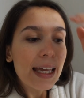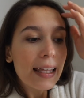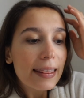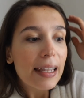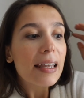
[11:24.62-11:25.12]

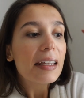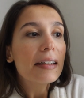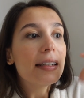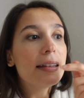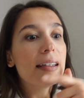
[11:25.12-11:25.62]
And then
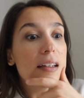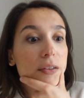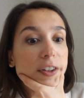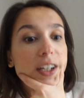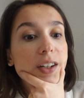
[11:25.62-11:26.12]
in the
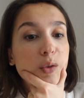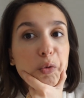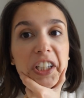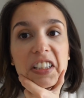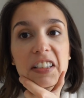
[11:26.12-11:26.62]
evening,
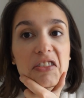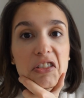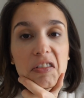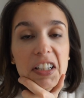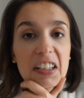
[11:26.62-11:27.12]
we didn't
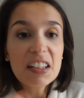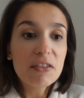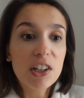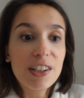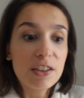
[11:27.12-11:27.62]
do anything
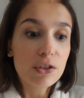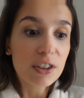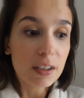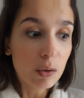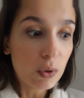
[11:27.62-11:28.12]
very
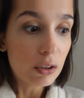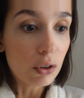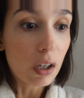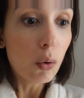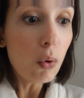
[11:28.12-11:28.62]
interesting. We
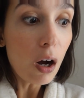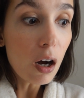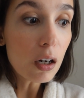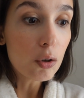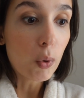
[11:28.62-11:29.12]
took a
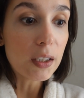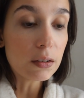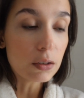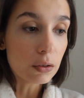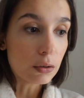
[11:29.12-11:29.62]
walk,
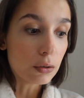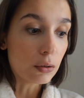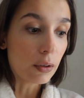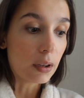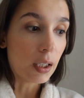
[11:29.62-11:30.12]
went
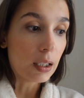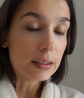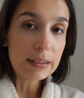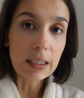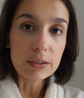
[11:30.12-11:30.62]
to the
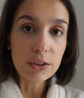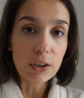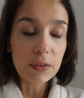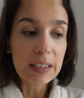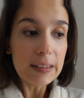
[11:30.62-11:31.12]
center
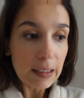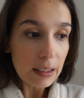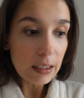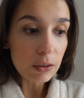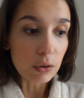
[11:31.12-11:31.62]
of the
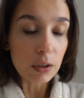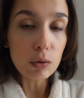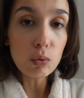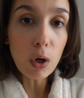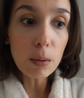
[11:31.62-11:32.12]
city, to the
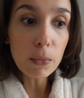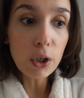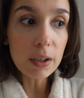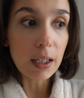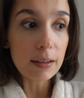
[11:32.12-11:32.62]

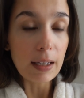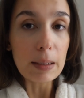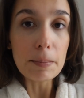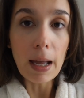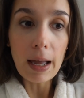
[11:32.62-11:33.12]
Duomo, then
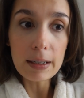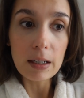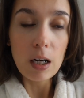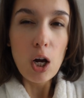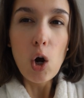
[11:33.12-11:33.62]
came
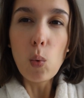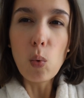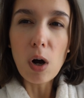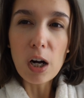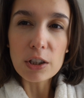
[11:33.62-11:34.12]
back,
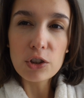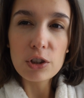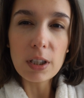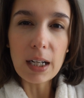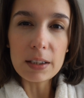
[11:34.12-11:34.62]

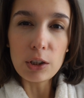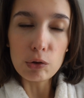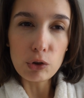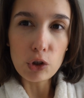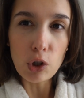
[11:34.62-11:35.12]
watched a
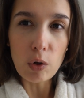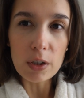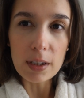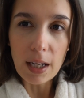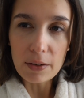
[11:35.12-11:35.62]
new show
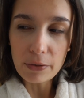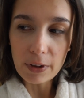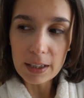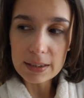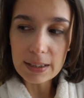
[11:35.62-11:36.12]
on
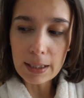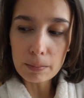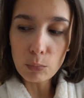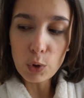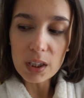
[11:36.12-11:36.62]
Netflix that
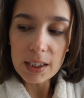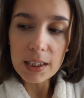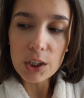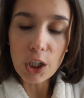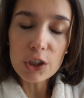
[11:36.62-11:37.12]
I'm really
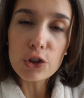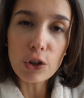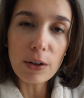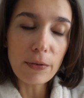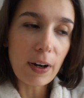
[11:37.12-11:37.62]
not
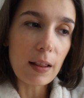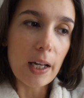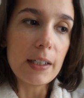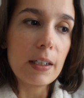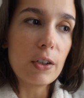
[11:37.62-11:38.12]
sure if I
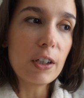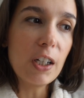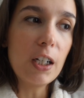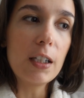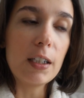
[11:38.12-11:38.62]
like it or
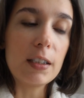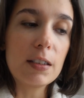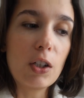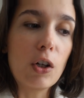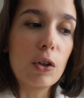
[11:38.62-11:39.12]
not. It's
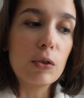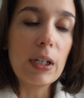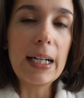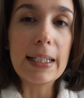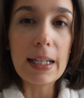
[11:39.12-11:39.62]
called
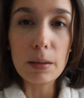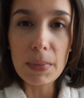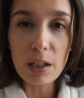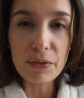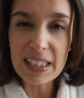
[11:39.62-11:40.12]

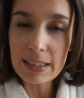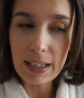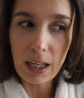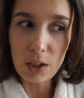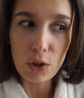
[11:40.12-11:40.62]
Anatomy of a
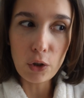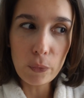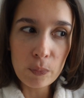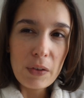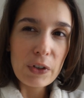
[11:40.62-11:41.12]

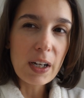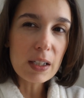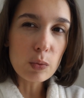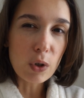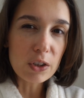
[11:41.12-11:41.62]
Scandal. If you
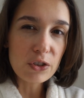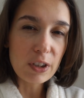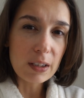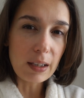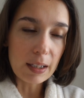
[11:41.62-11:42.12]
guys watched
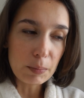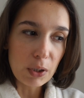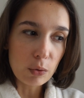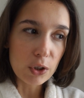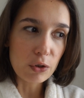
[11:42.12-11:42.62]
it, let me
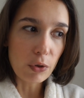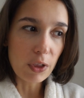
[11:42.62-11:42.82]
know what you